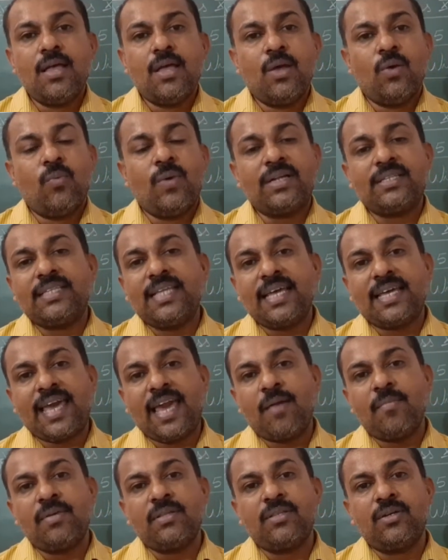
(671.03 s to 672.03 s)
When they
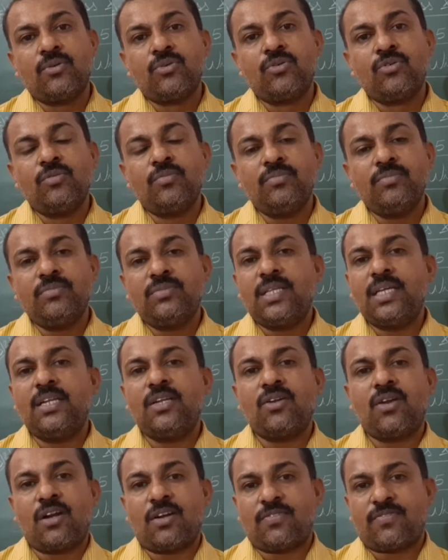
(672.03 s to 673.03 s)
came in the room, they
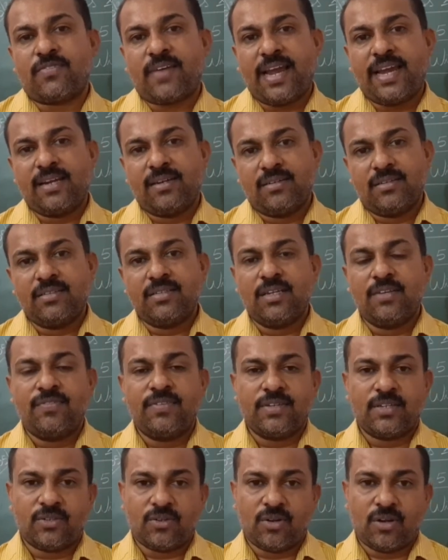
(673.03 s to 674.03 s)
did not find
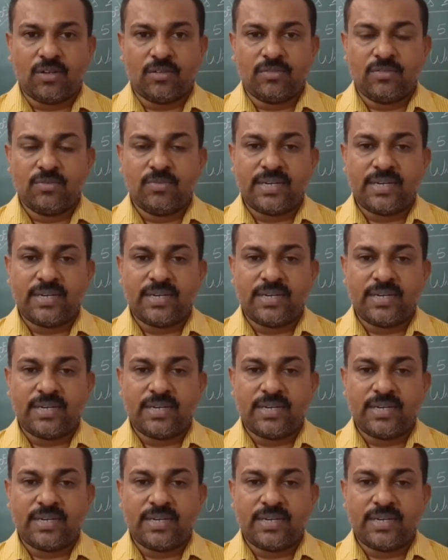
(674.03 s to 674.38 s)
Griffin at all,